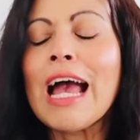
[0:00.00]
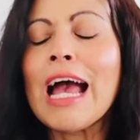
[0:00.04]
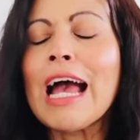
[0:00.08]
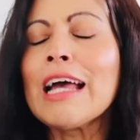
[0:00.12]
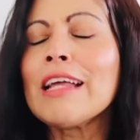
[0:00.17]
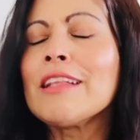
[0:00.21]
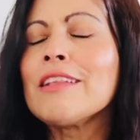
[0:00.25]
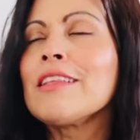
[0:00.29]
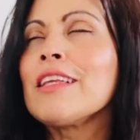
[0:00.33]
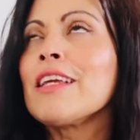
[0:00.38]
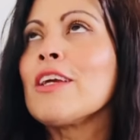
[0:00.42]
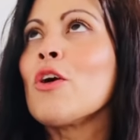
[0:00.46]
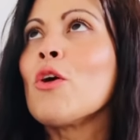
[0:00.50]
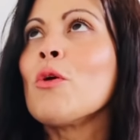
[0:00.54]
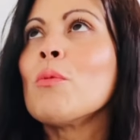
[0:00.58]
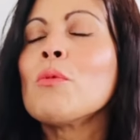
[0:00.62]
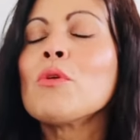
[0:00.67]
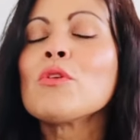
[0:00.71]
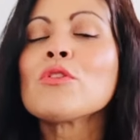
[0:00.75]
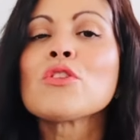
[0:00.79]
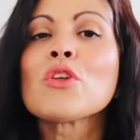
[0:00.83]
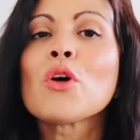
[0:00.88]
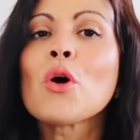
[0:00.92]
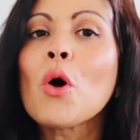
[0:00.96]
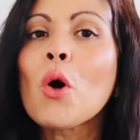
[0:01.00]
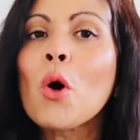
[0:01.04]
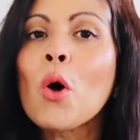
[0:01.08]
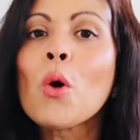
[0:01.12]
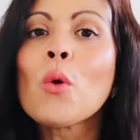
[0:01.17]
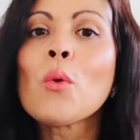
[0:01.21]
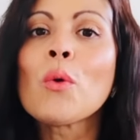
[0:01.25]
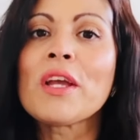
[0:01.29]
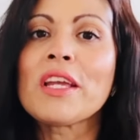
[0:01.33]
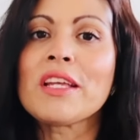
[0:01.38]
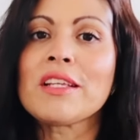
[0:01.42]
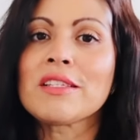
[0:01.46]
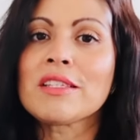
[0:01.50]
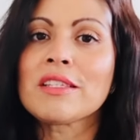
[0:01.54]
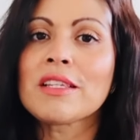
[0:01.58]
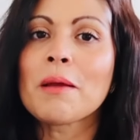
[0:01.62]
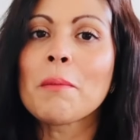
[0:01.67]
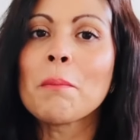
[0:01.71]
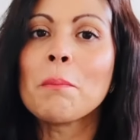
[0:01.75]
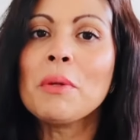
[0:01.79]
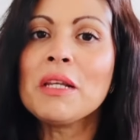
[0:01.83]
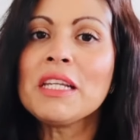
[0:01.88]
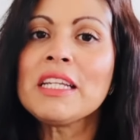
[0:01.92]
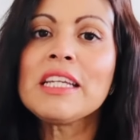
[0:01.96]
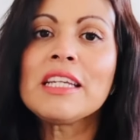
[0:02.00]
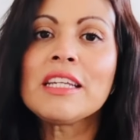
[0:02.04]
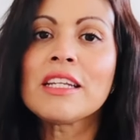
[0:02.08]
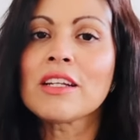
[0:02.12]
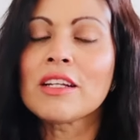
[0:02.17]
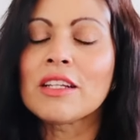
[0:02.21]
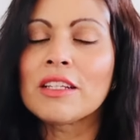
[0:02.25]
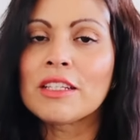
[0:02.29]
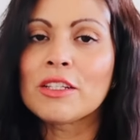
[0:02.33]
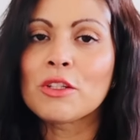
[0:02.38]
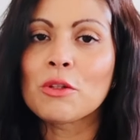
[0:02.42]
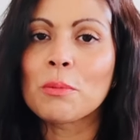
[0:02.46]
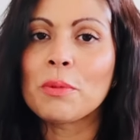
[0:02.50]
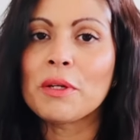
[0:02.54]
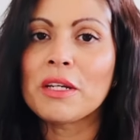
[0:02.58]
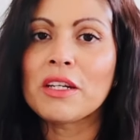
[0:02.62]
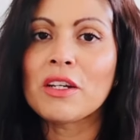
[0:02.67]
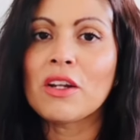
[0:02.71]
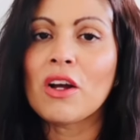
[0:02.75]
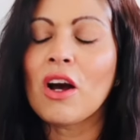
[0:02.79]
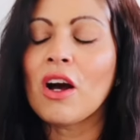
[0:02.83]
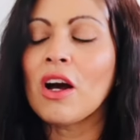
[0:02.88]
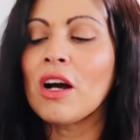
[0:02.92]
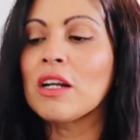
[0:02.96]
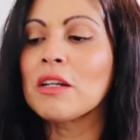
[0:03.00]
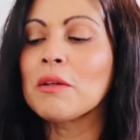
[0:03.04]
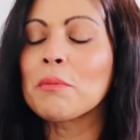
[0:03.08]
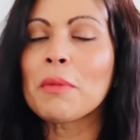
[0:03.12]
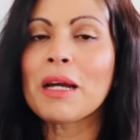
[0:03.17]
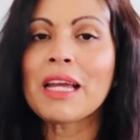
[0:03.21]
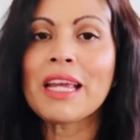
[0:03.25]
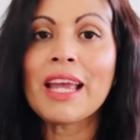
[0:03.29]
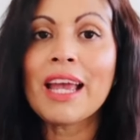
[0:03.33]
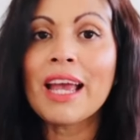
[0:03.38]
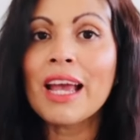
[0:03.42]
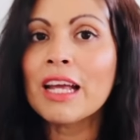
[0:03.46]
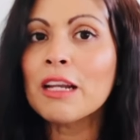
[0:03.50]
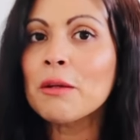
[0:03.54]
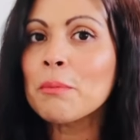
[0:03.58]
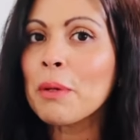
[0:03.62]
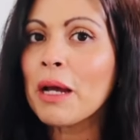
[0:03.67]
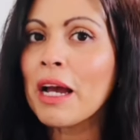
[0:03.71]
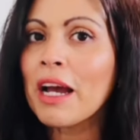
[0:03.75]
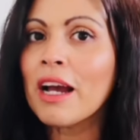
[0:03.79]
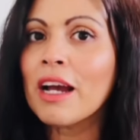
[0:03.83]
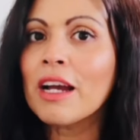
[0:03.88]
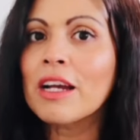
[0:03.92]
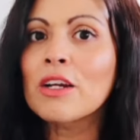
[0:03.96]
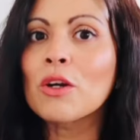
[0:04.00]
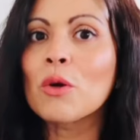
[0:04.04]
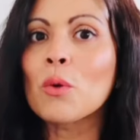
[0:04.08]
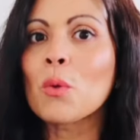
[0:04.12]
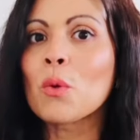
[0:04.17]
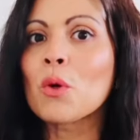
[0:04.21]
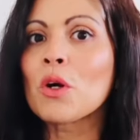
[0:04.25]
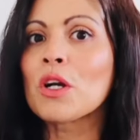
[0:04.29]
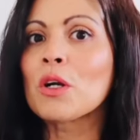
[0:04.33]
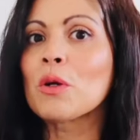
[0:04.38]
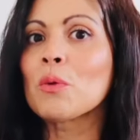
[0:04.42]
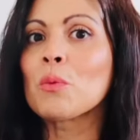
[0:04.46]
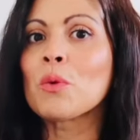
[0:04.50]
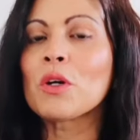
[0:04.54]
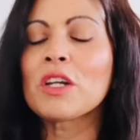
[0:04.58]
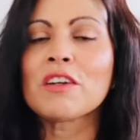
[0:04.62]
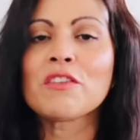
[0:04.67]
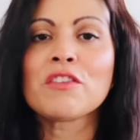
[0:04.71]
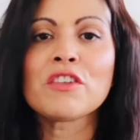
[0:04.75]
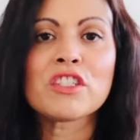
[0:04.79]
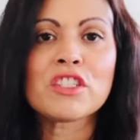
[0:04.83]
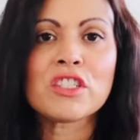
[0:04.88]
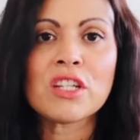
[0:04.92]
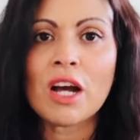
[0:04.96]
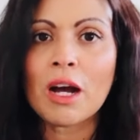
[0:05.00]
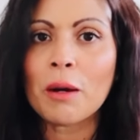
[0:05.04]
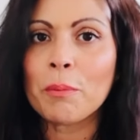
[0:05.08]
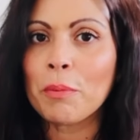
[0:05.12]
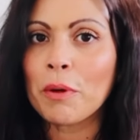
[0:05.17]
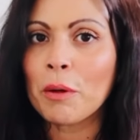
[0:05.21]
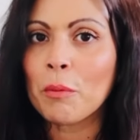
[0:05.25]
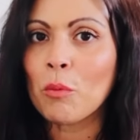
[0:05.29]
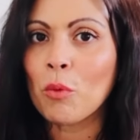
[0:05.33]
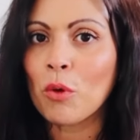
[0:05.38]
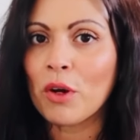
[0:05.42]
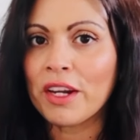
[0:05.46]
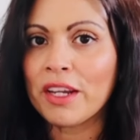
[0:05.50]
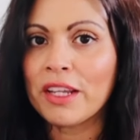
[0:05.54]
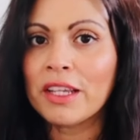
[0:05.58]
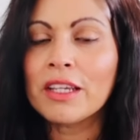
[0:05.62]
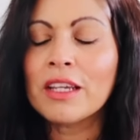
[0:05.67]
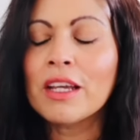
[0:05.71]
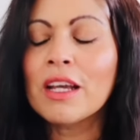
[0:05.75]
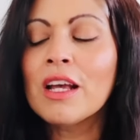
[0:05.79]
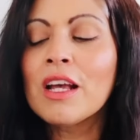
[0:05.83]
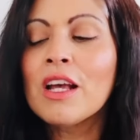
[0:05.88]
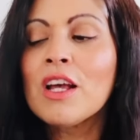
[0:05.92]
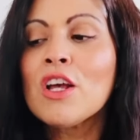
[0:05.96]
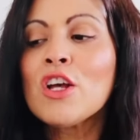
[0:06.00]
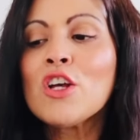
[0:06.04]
and they almost always bleed a little bit on my handbag or whatever top I'm wearing.